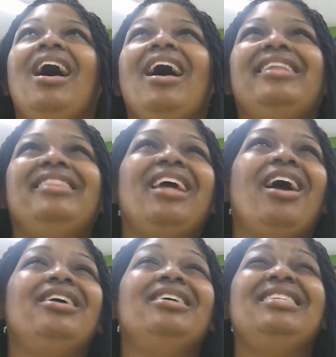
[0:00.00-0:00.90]
they are
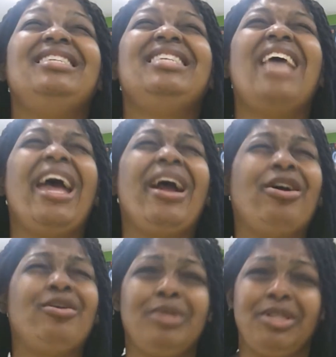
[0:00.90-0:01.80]

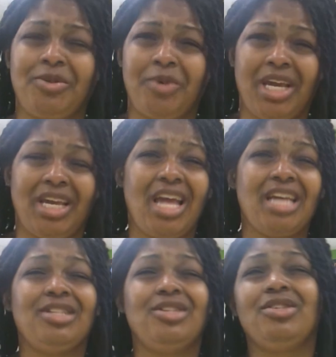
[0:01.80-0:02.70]
terribly sweet.
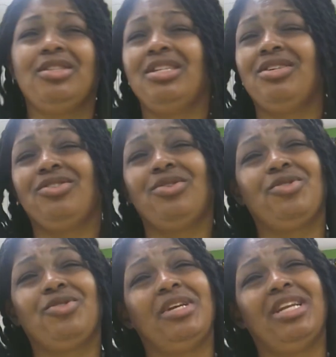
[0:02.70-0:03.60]
They're so
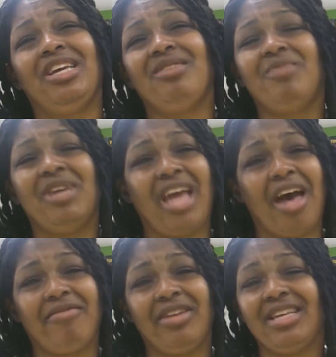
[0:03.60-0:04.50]
sweet. It gives me
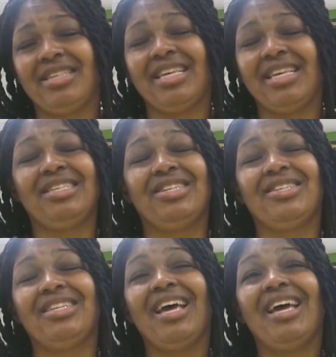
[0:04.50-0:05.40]
cavities. It's just
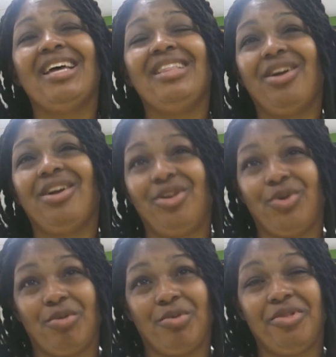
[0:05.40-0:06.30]
they're
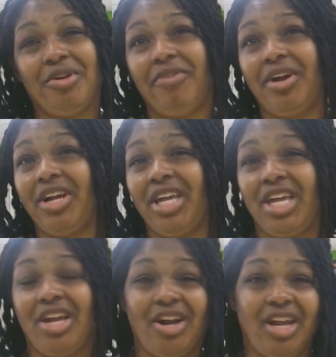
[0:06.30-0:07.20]
adorable. They're very
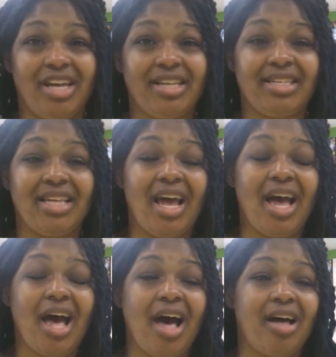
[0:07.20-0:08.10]
curious.
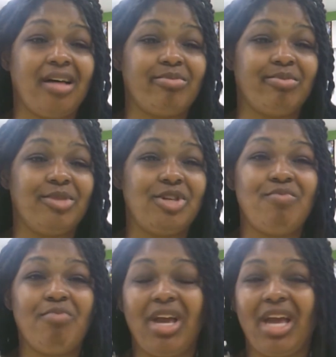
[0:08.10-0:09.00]
You
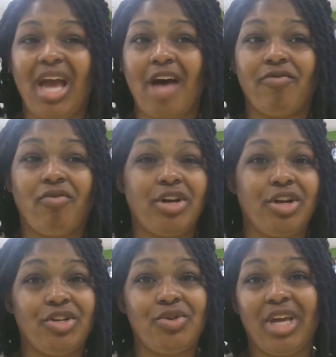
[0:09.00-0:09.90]
may have one or
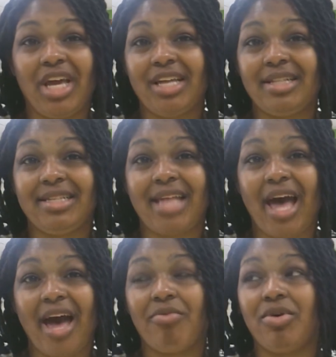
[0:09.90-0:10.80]
two kids
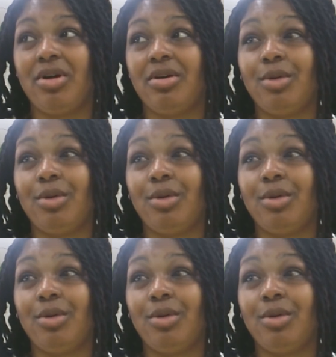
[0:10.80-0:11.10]
that will